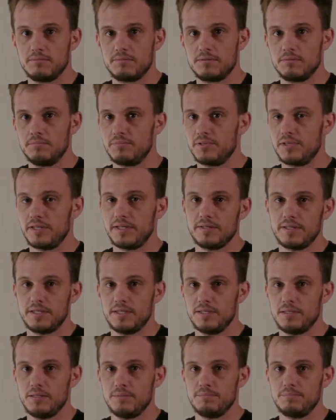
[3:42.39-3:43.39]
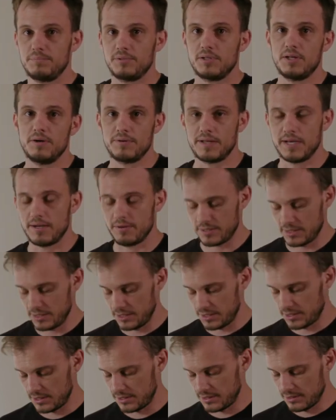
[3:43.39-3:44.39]
completely blown out
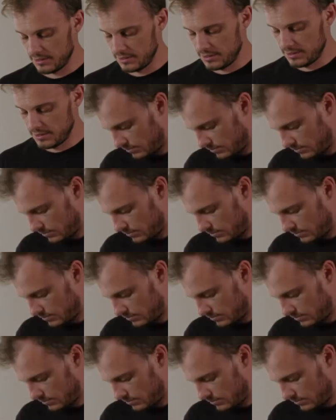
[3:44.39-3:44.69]
here.